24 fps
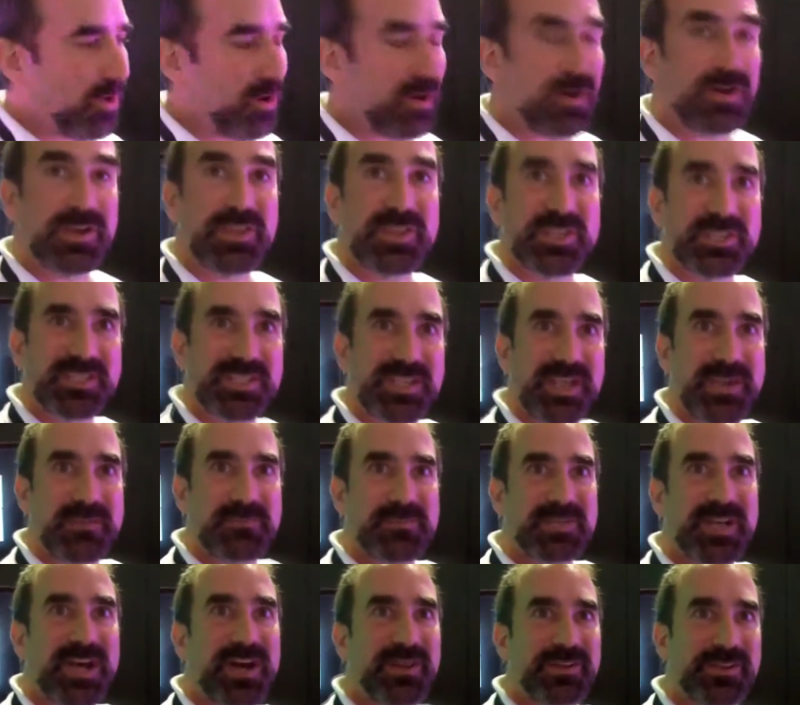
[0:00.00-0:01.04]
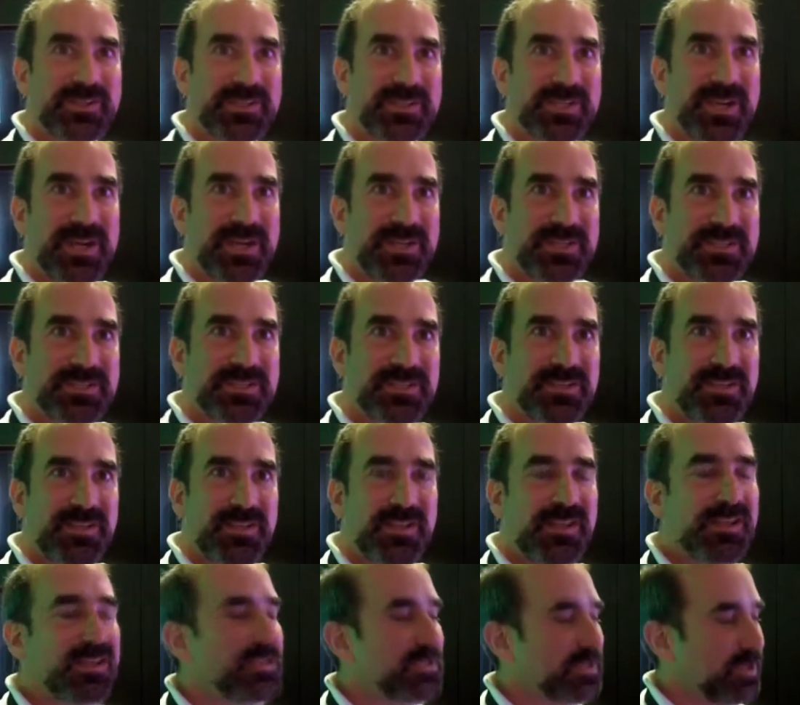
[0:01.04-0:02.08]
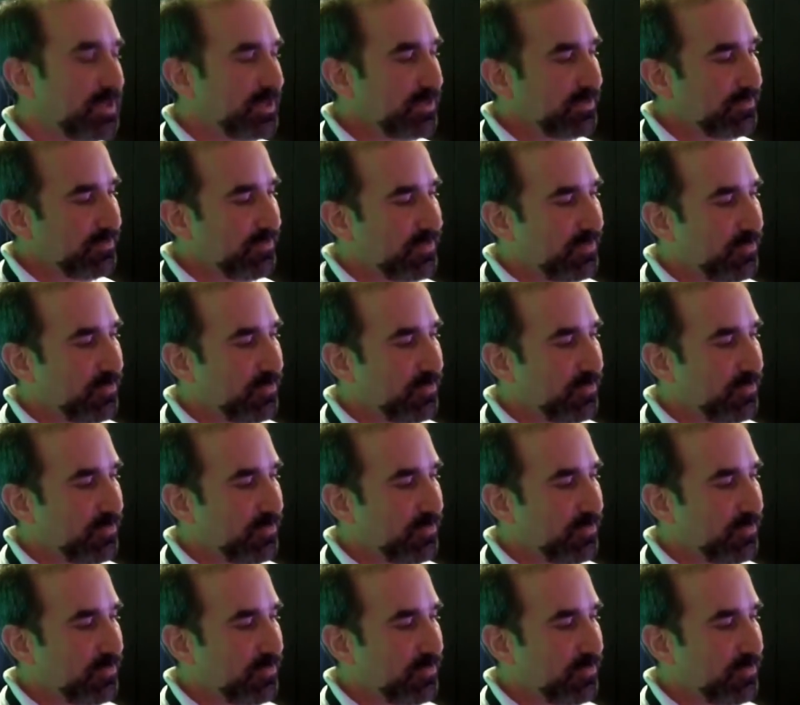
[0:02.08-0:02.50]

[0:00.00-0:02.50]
all in the same tile size. So